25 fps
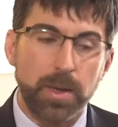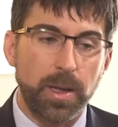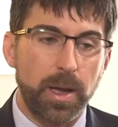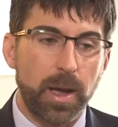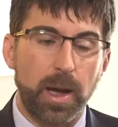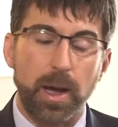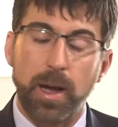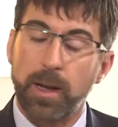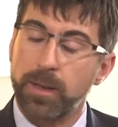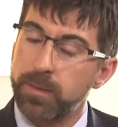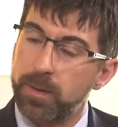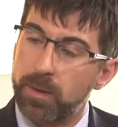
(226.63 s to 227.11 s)

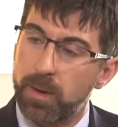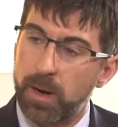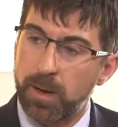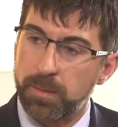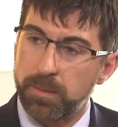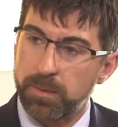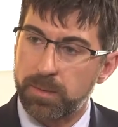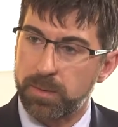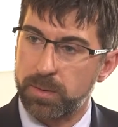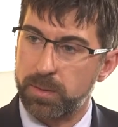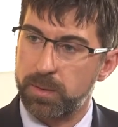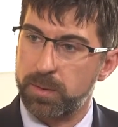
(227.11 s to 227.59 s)
Yeah, there
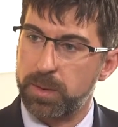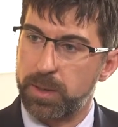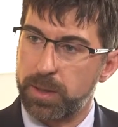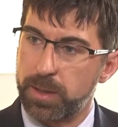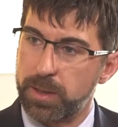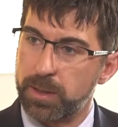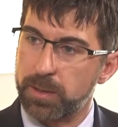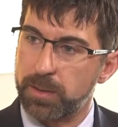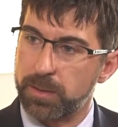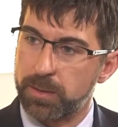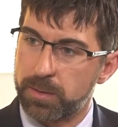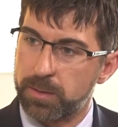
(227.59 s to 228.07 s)
absolutely
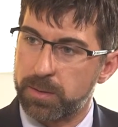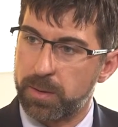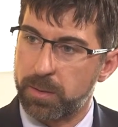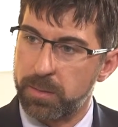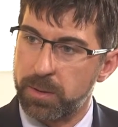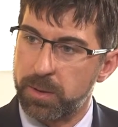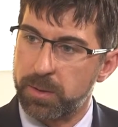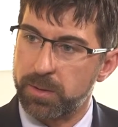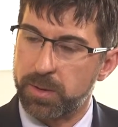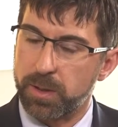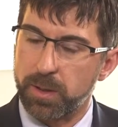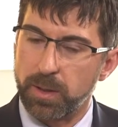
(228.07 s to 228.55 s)
is. I
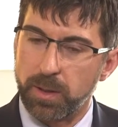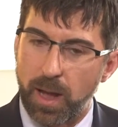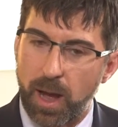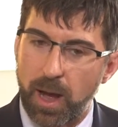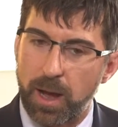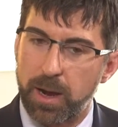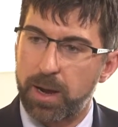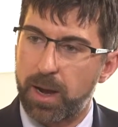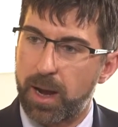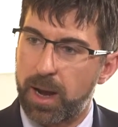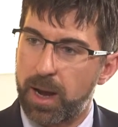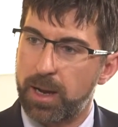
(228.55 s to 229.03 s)
mean, there's a
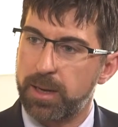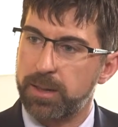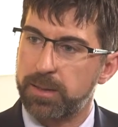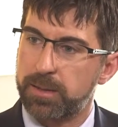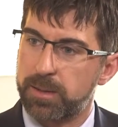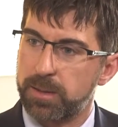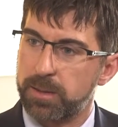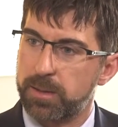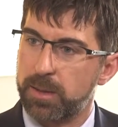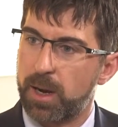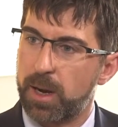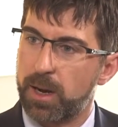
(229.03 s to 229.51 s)
lot of I's
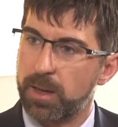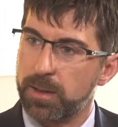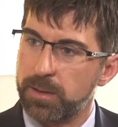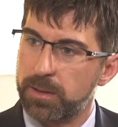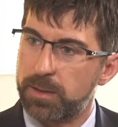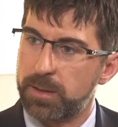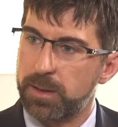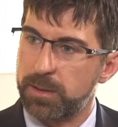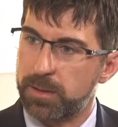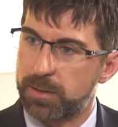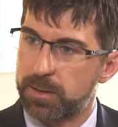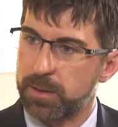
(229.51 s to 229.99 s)
to dot and
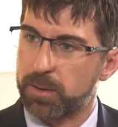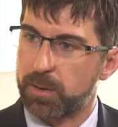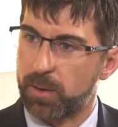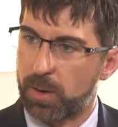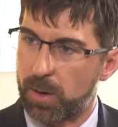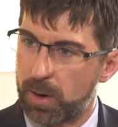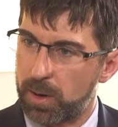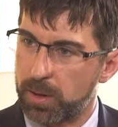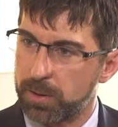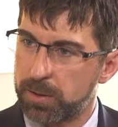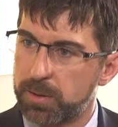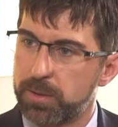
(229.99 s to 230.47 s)
T's to
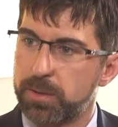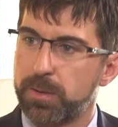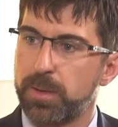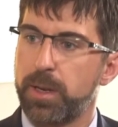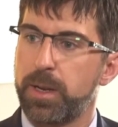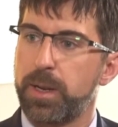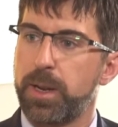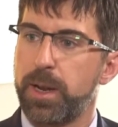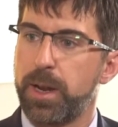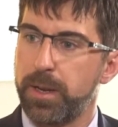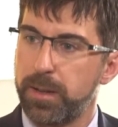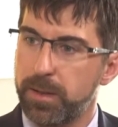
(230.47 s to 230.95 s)
cross
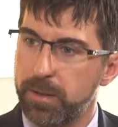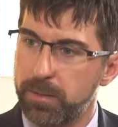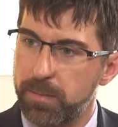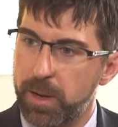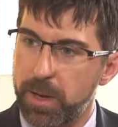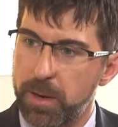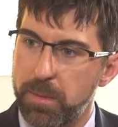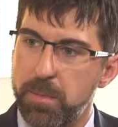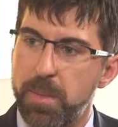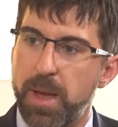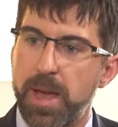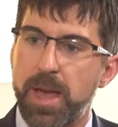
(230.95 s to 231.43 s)

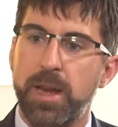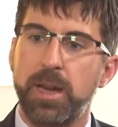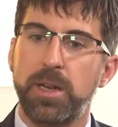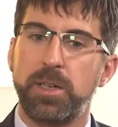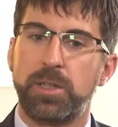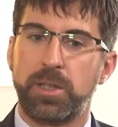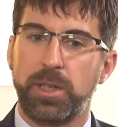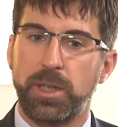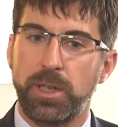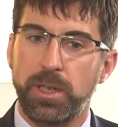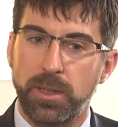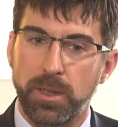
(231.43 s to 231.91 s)
in
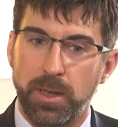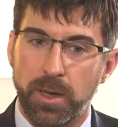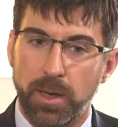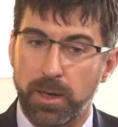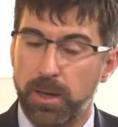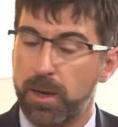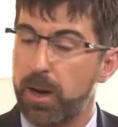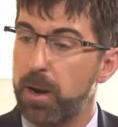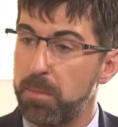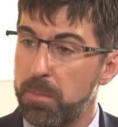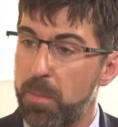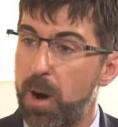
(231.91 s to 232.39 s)
managing
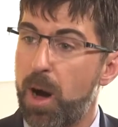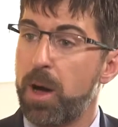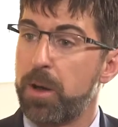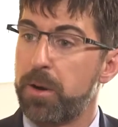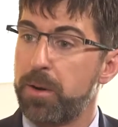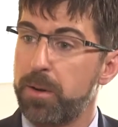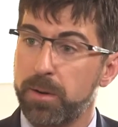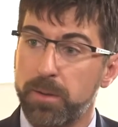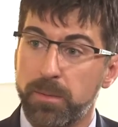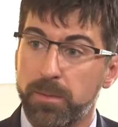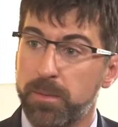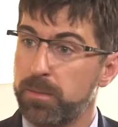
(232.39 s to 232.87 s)
a
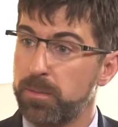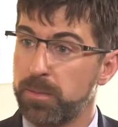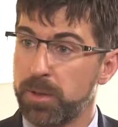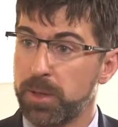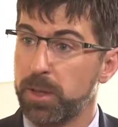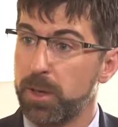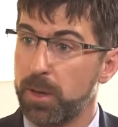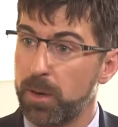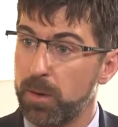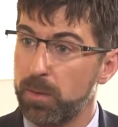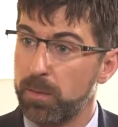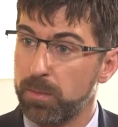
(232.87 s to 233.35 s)
modern,
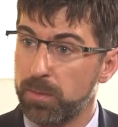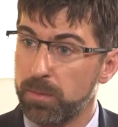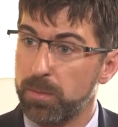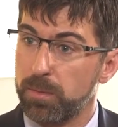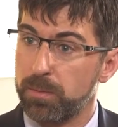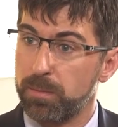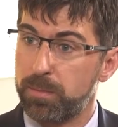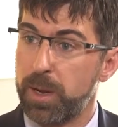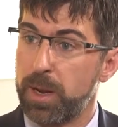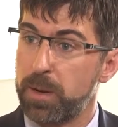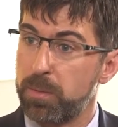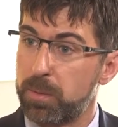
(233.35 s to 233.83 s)

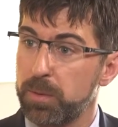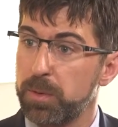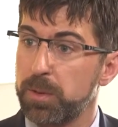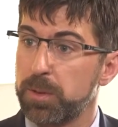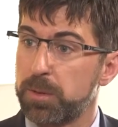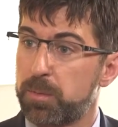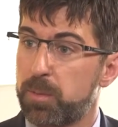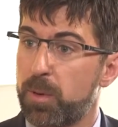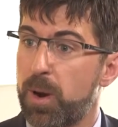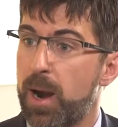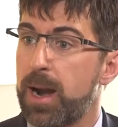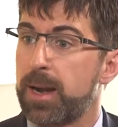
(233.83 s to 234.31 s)

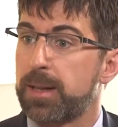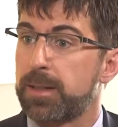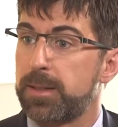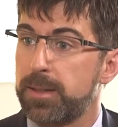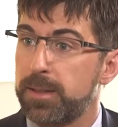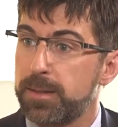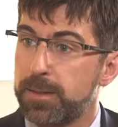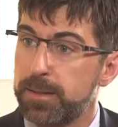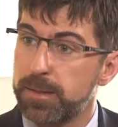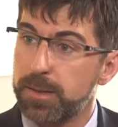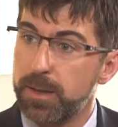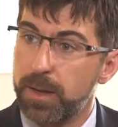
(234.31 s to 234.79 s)
paperless
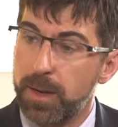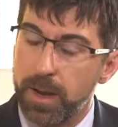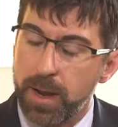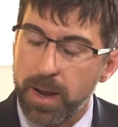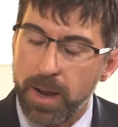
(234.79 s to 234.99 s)
practice.